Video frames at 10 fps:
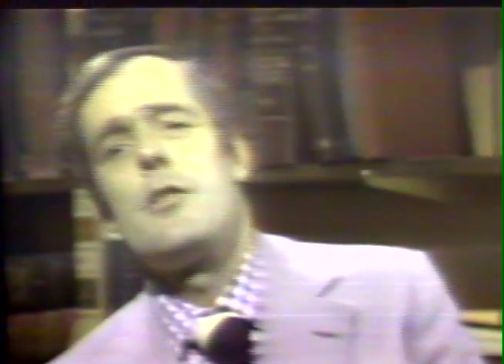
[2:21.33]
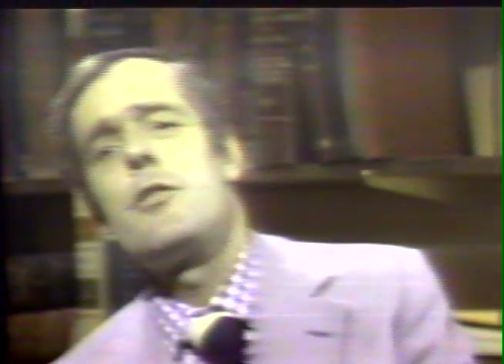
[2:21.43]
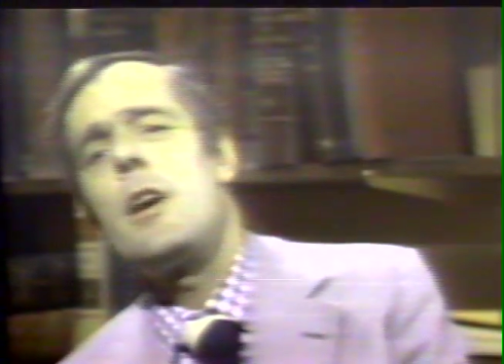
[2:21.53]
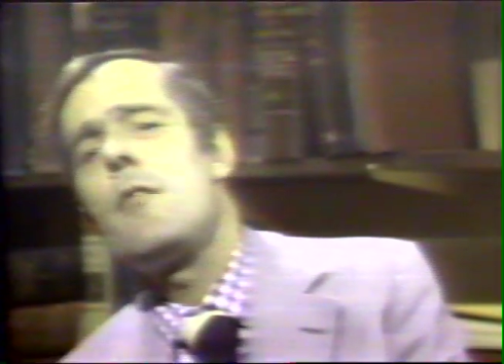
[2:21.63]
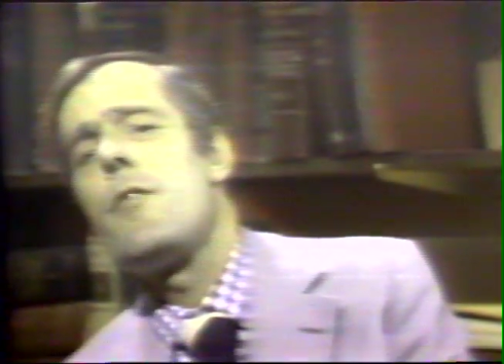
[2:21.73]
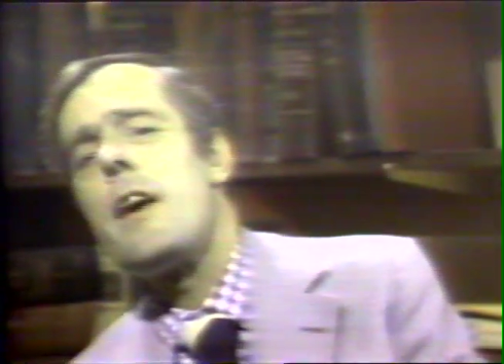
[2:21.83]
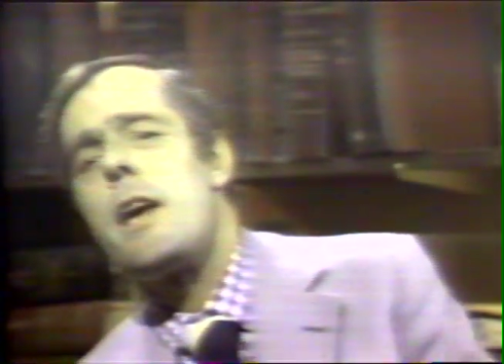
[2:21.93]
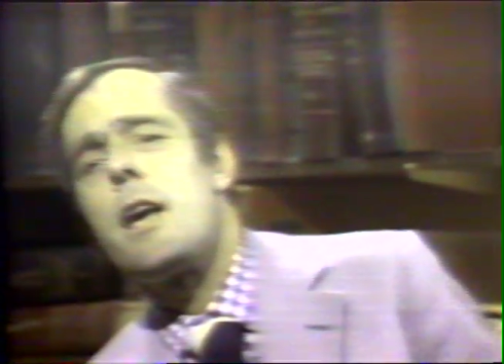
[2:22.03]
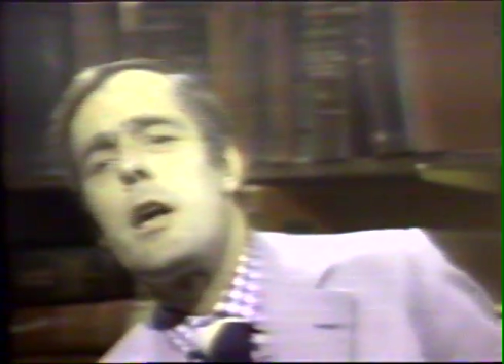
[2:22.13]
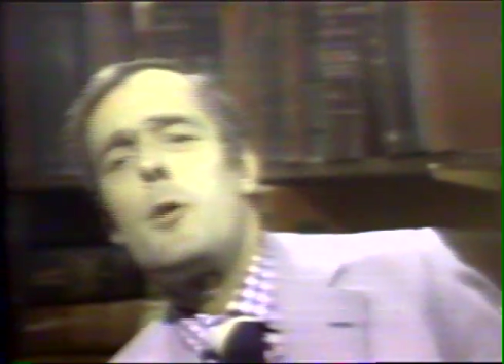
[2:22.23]
She had
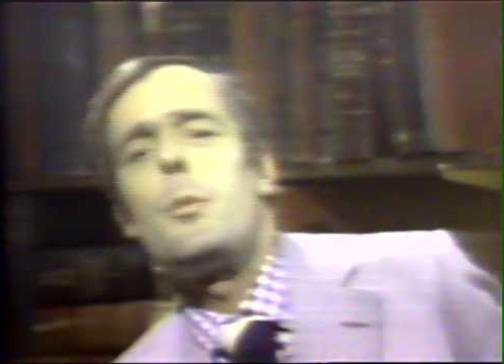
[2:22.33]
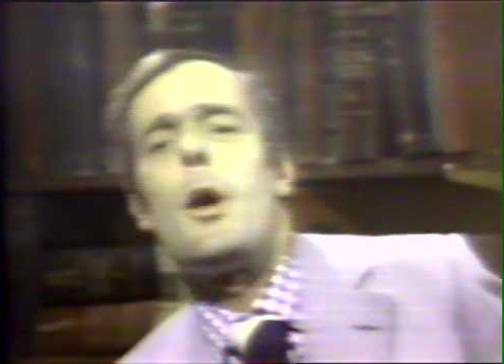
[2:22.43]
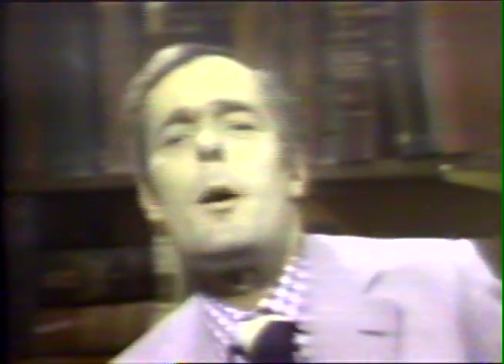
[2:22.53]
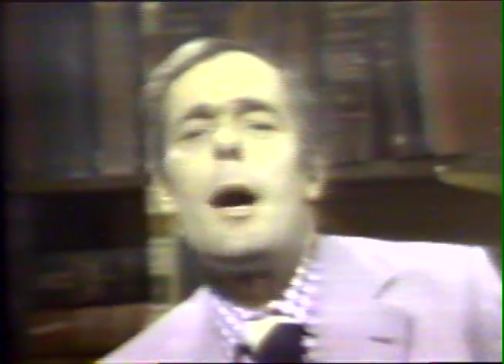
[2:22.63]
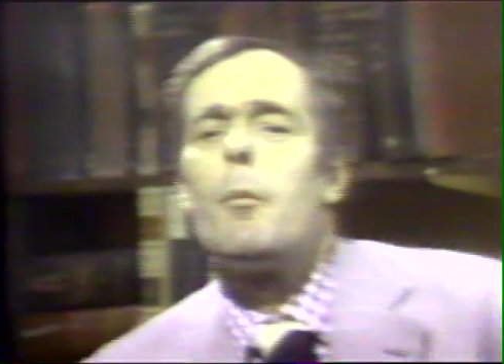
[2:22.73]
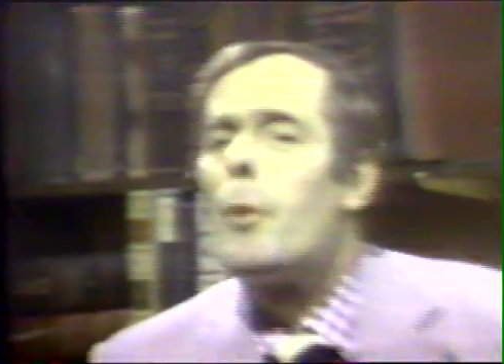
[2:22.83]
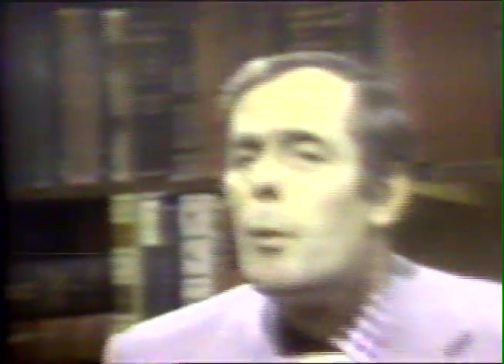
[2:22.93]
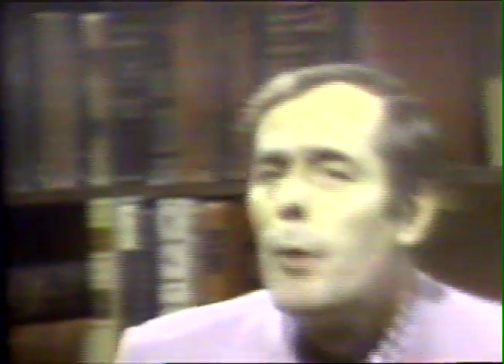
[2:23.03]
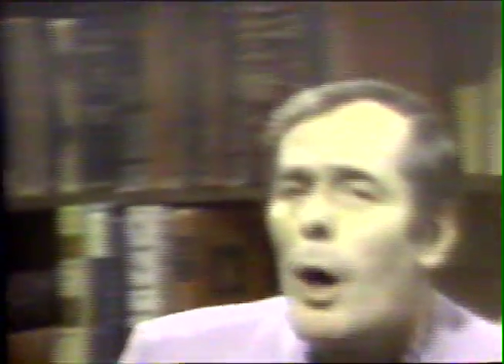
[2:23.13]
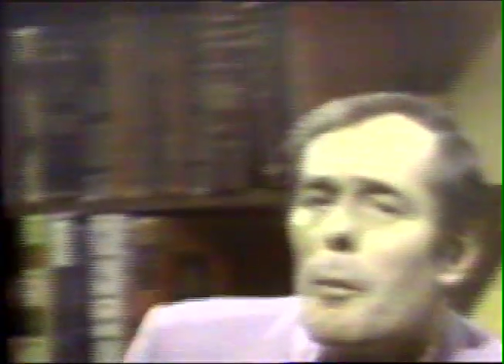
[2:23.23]
vague upper
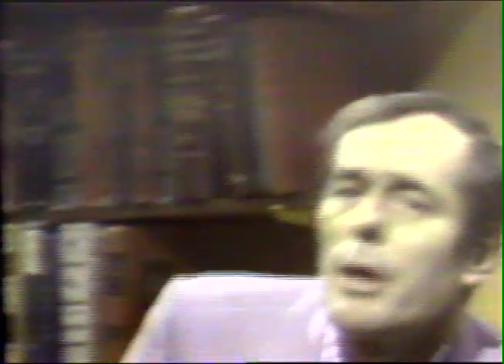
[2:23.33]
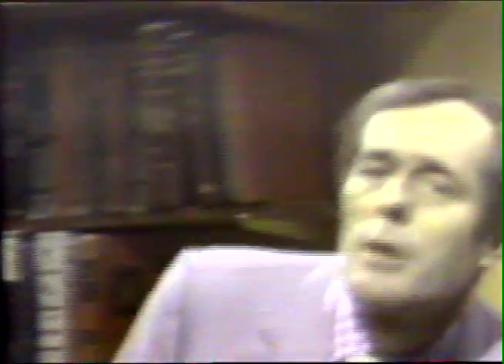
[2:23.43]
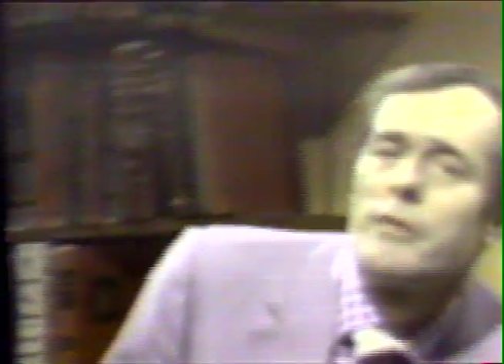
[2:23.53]
abdominal